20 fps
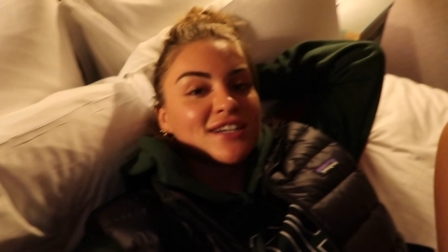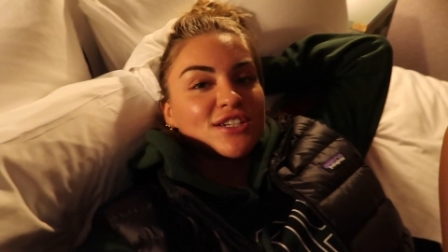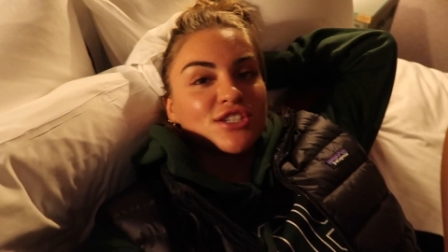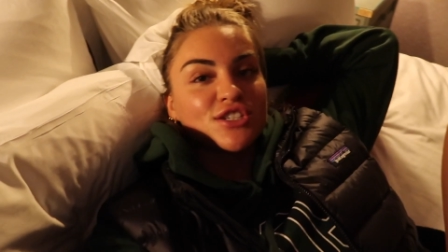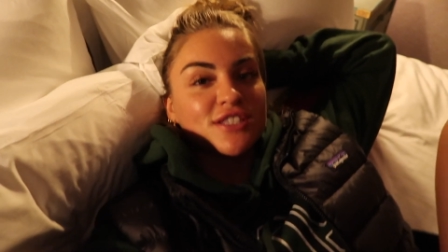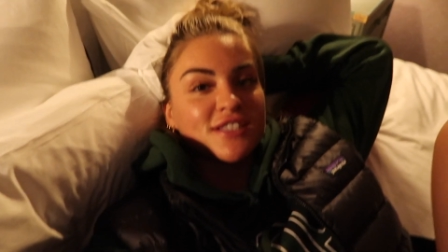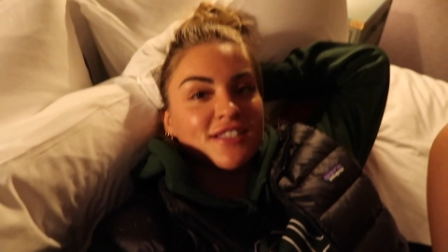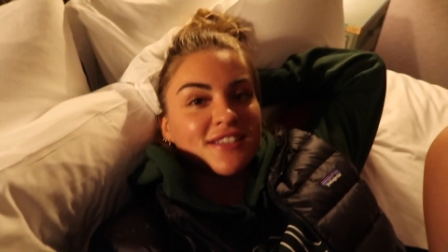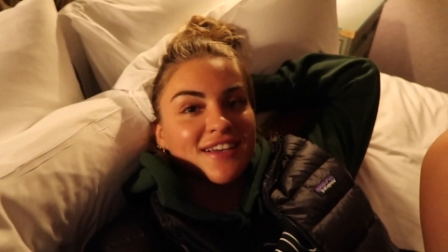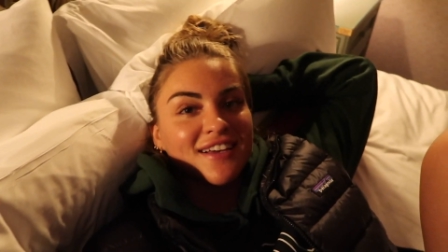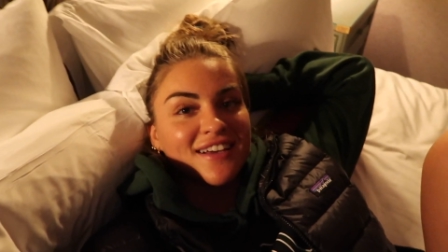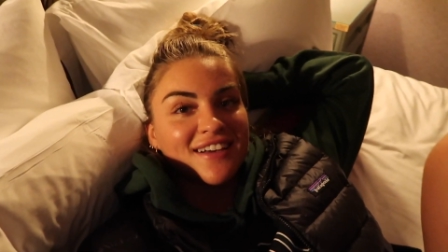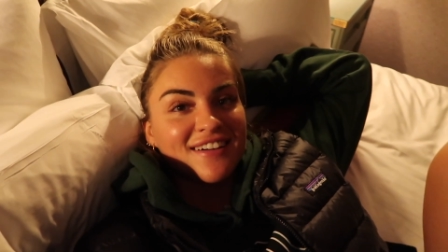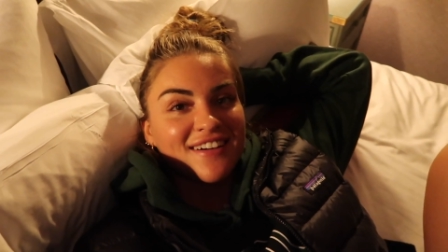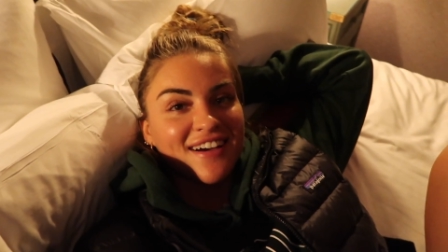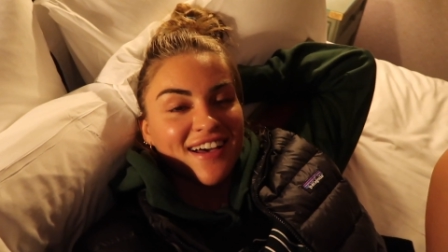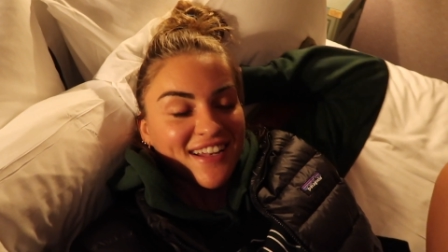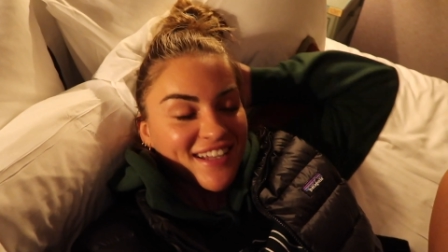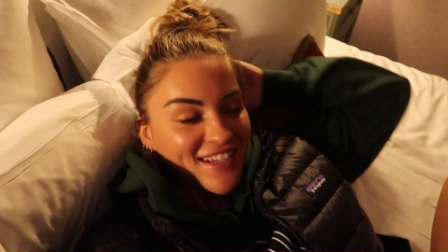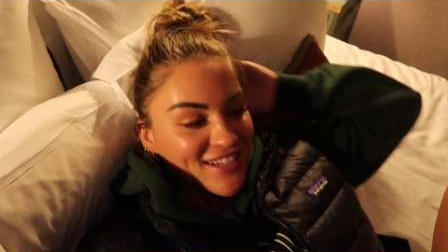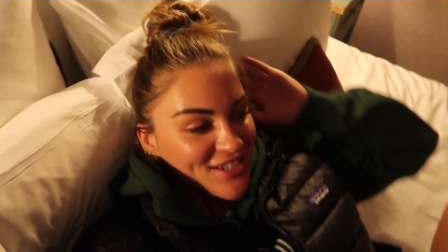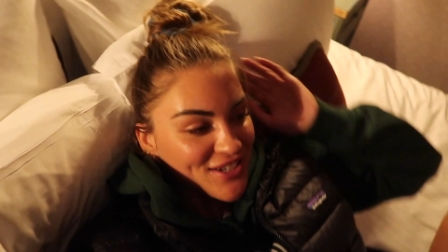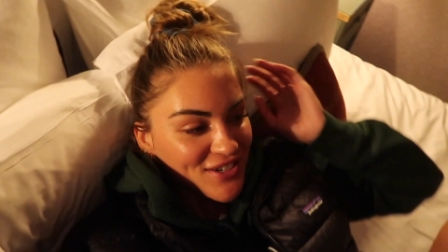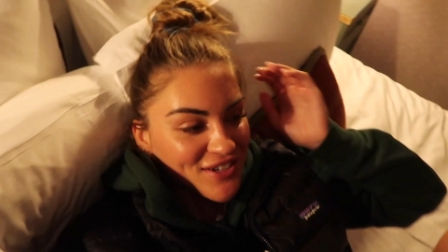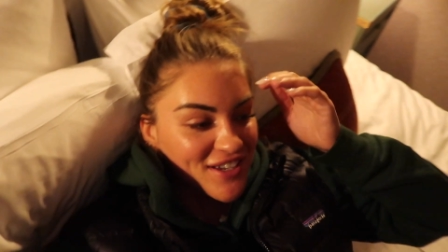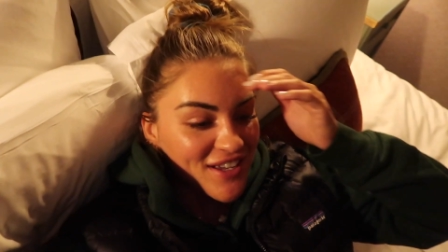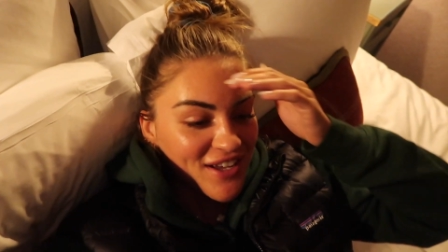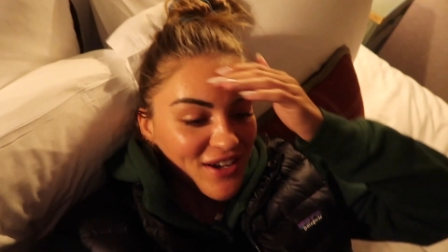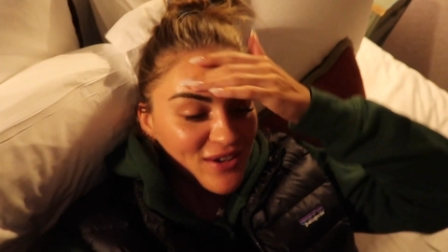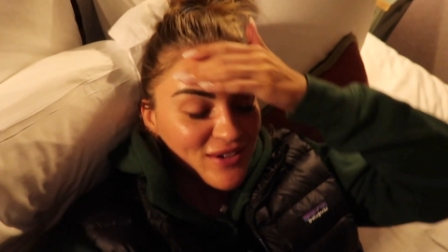I just uh, got to
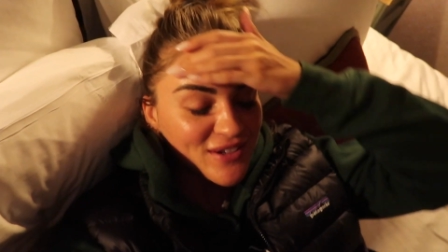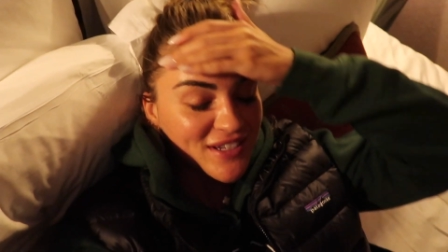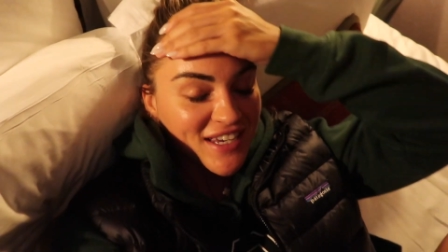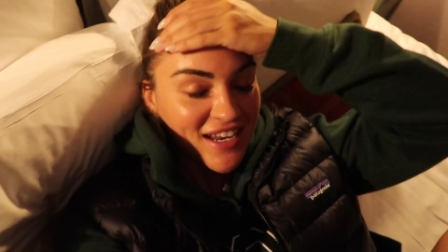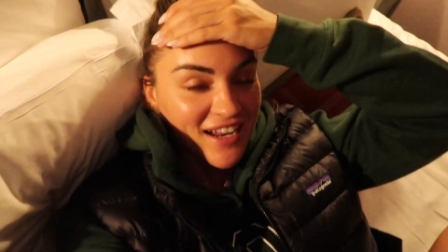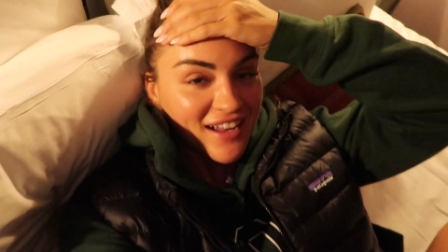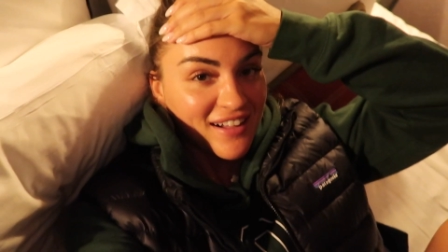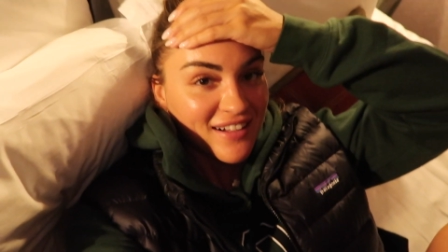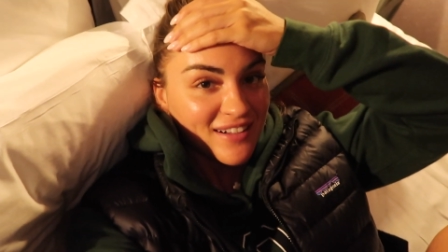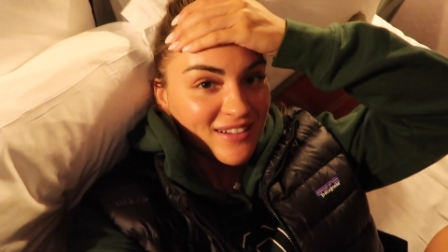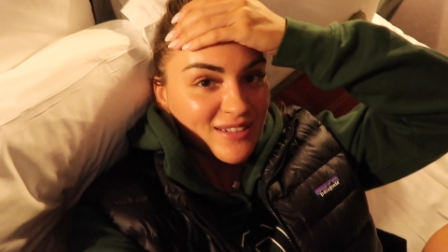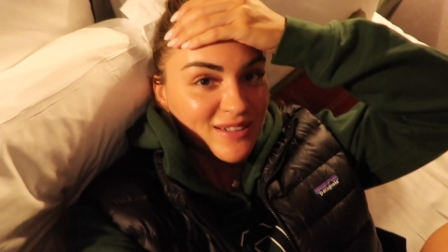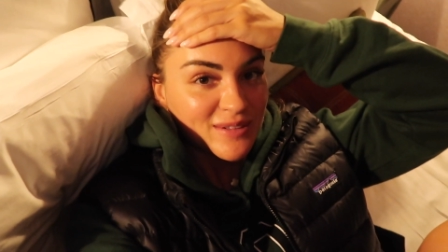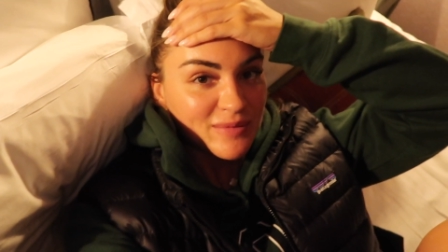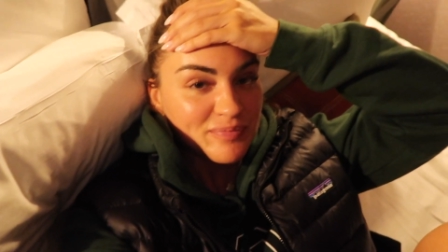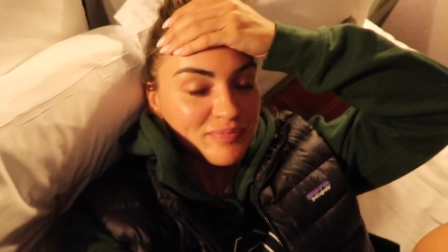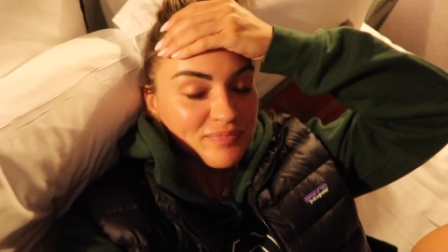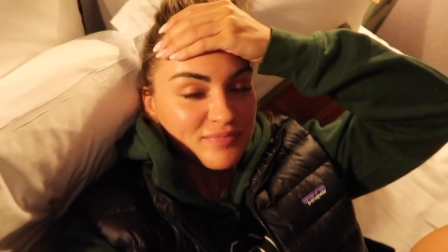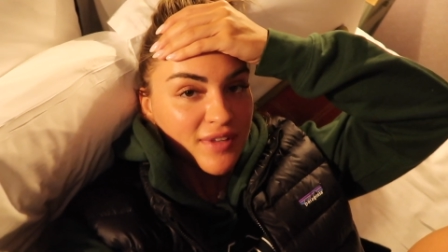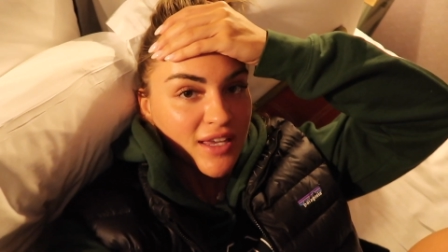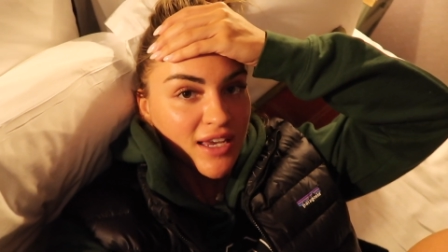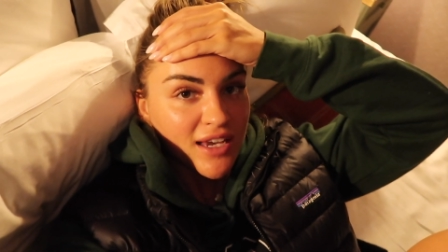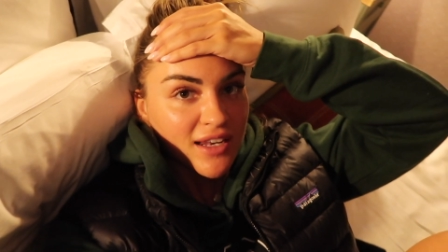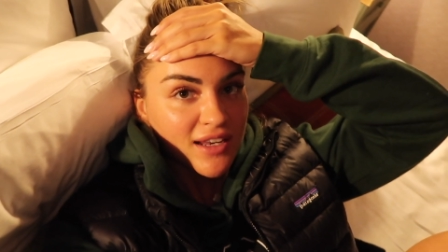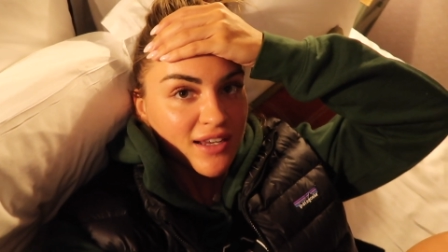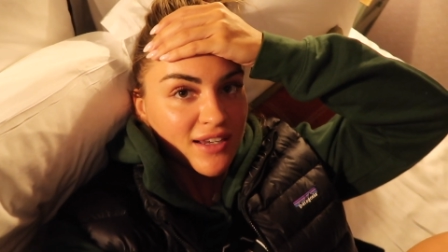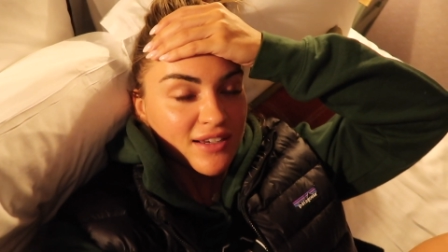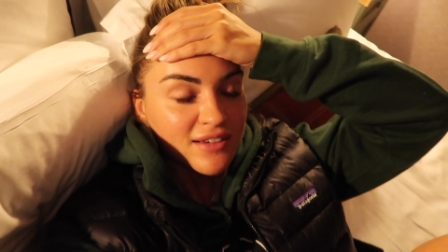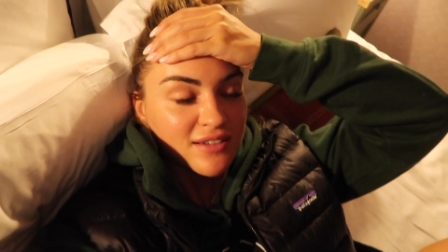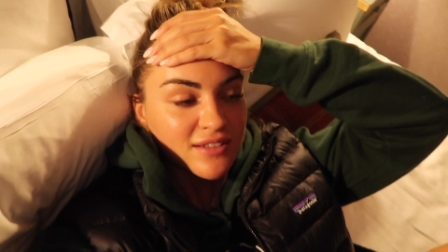the hotel. It
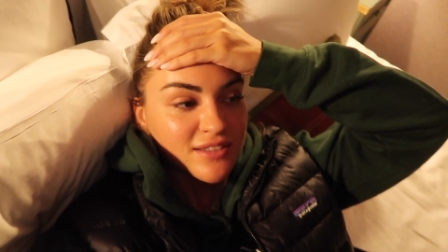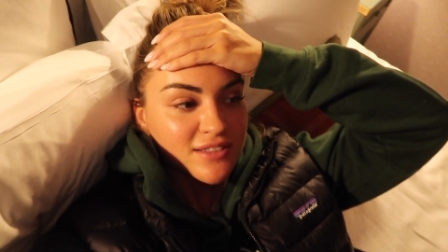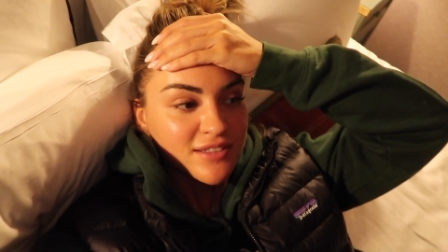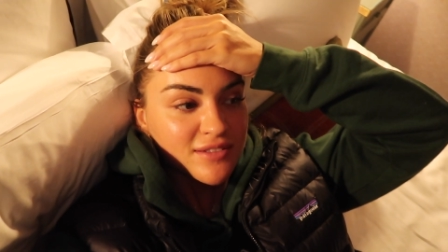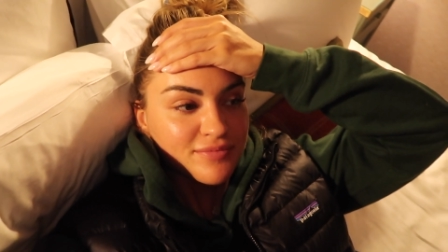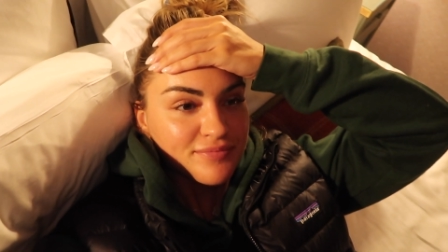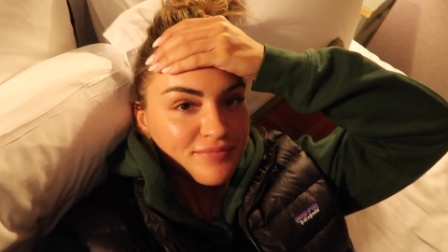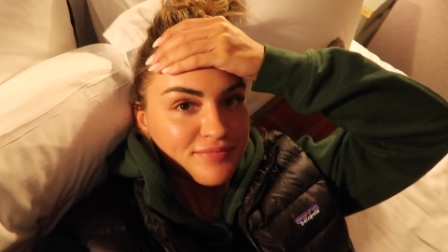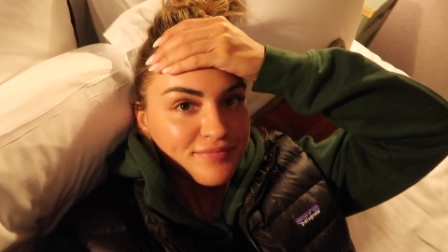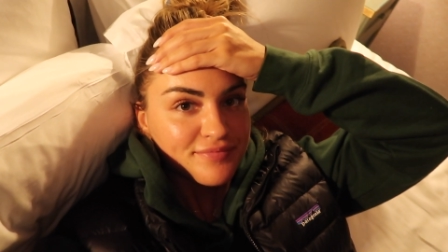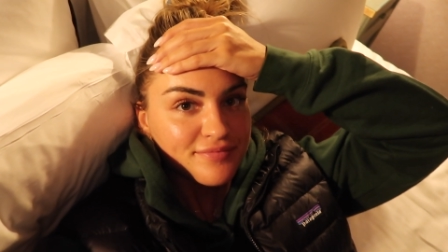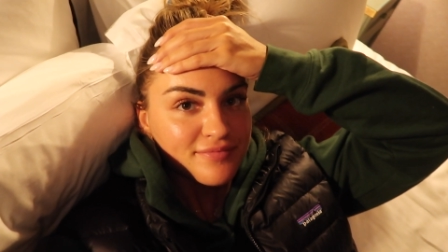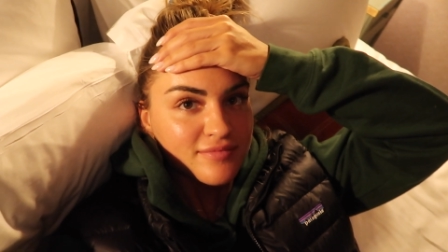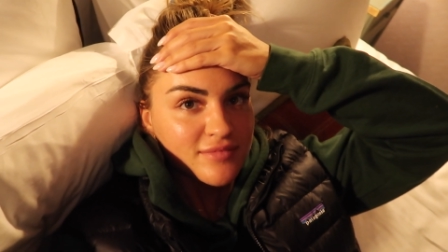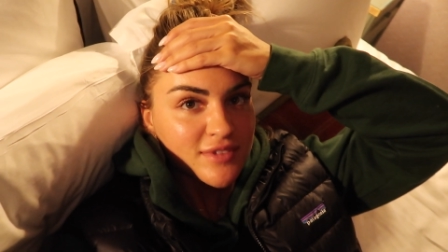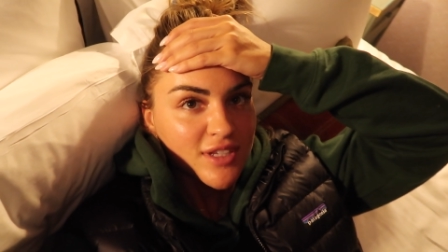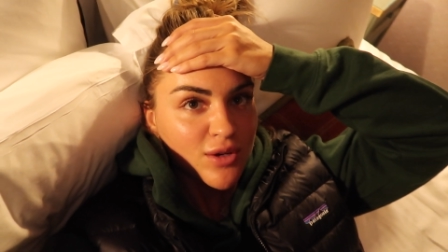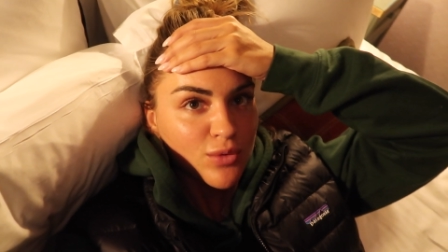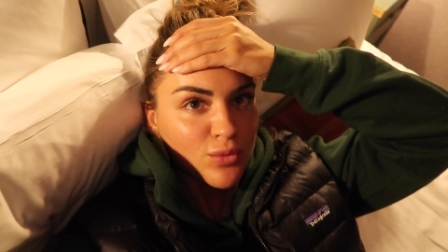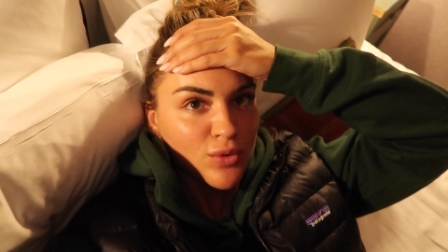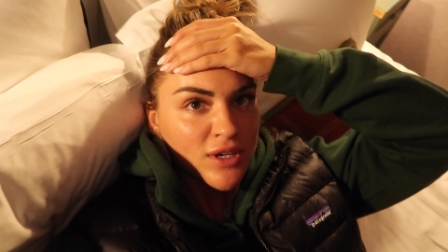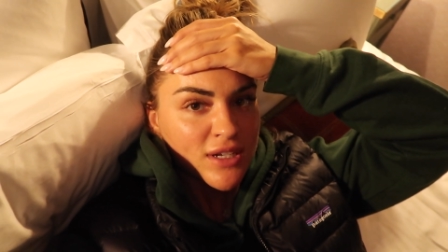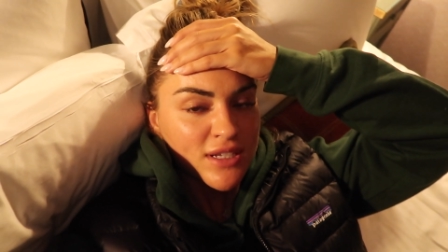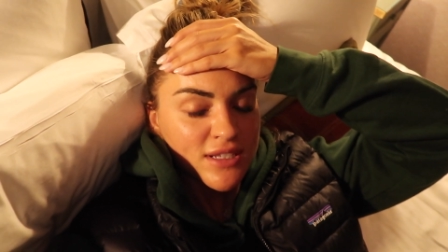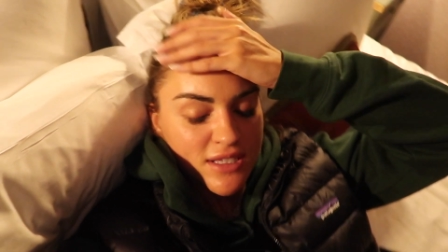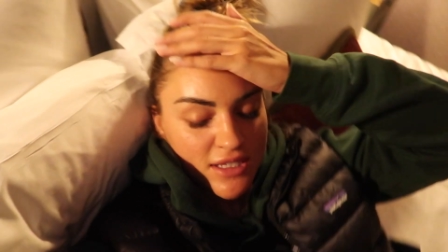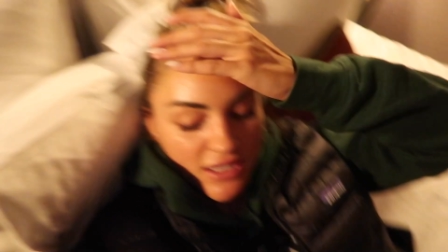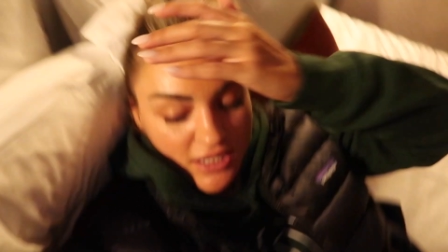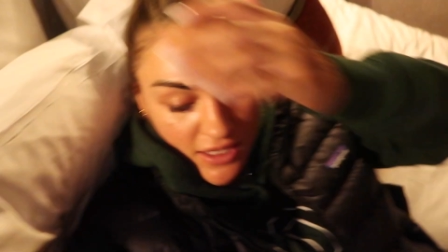is what is